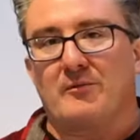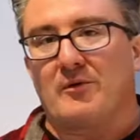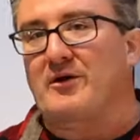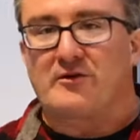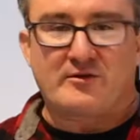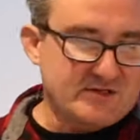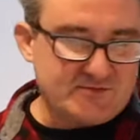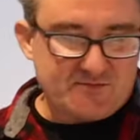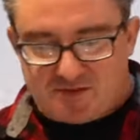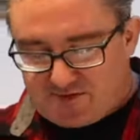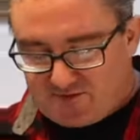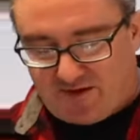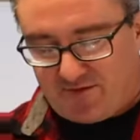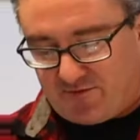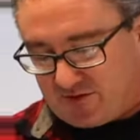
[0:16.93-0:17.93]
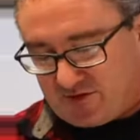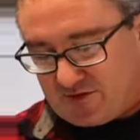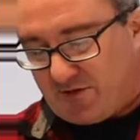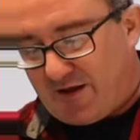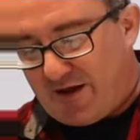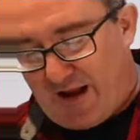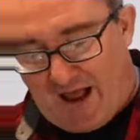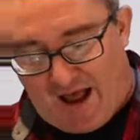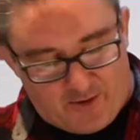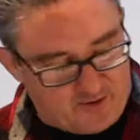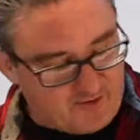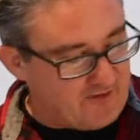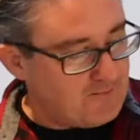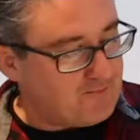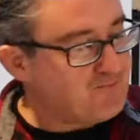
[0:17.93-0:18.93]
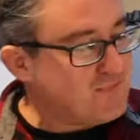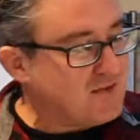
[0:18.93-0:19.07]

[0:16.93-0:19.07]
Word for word: the more Christmas flavors you'll get out of it.